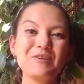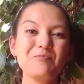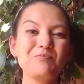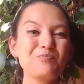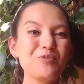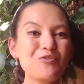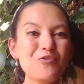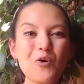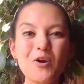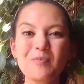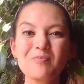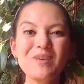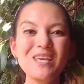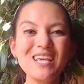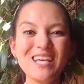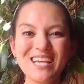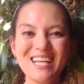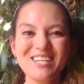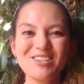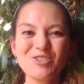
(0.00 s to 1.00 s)
before
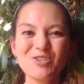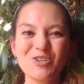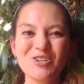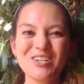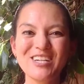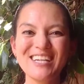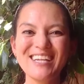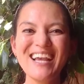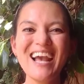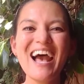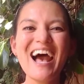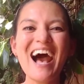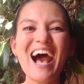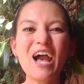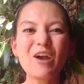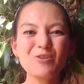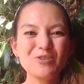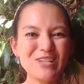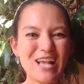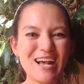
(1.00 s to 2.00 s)
being an attorney,
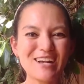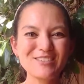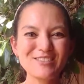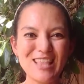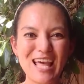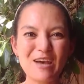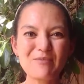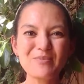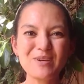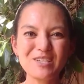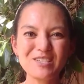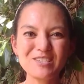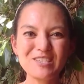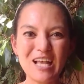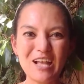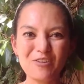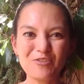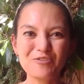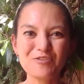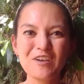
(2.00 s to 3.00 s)
I was asked that
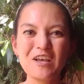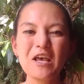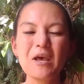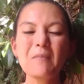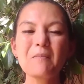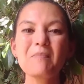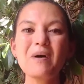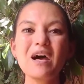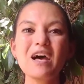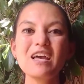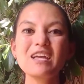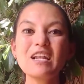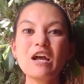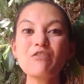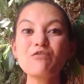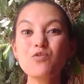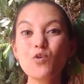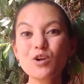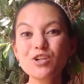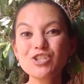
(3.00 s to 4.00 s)
myself. But
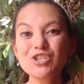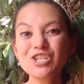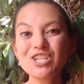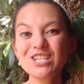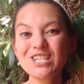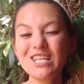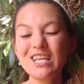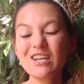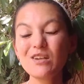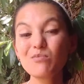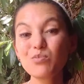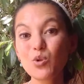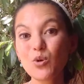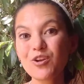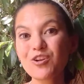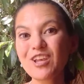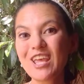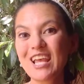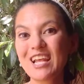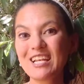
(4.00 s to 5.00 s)
unfortunately, an
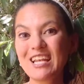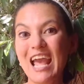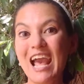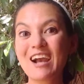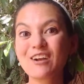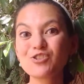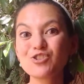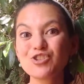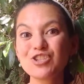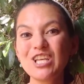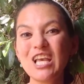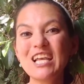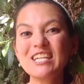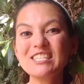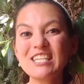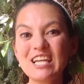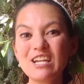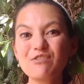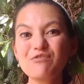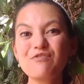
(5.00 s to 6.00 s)
employer can't actually
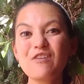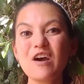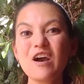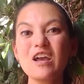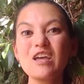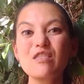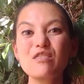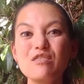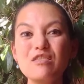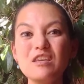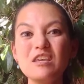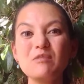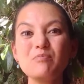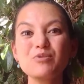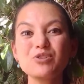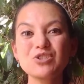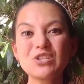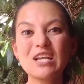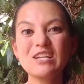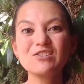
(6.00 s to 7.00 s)
identify the
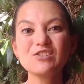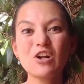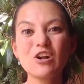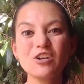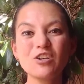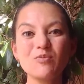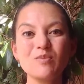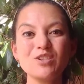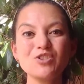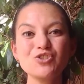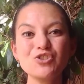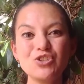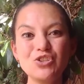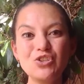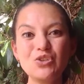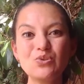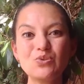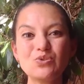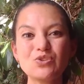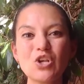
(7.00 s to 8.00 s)
precise documents to
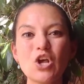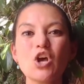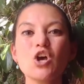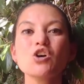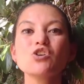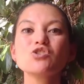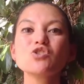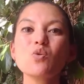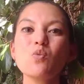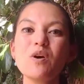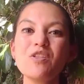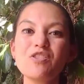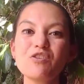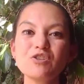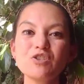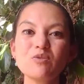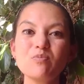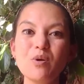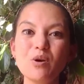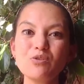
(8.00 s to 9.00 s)
use. So what they're
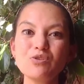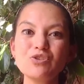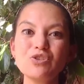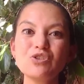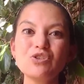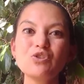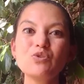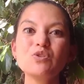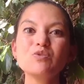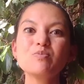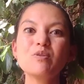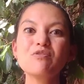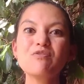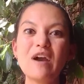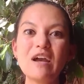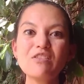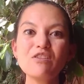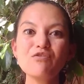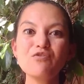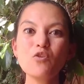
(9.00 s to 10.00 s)
supposed to do is
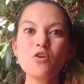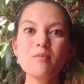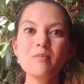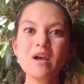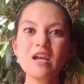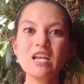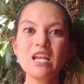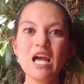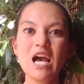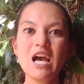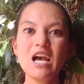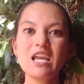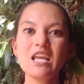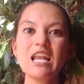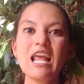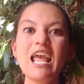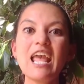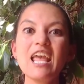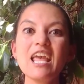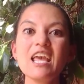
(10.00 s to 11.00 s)
provide the Form
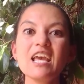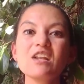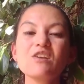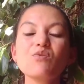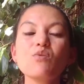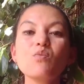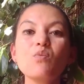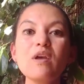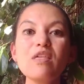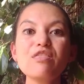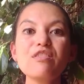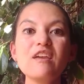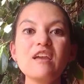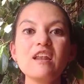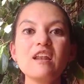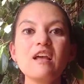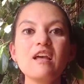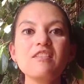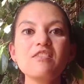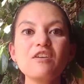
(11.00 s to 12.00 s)
I-9, and with
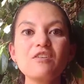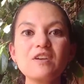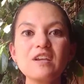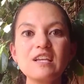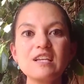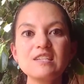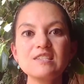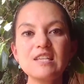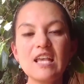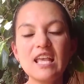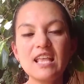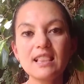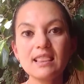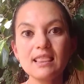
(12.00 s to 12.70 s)
it, there is a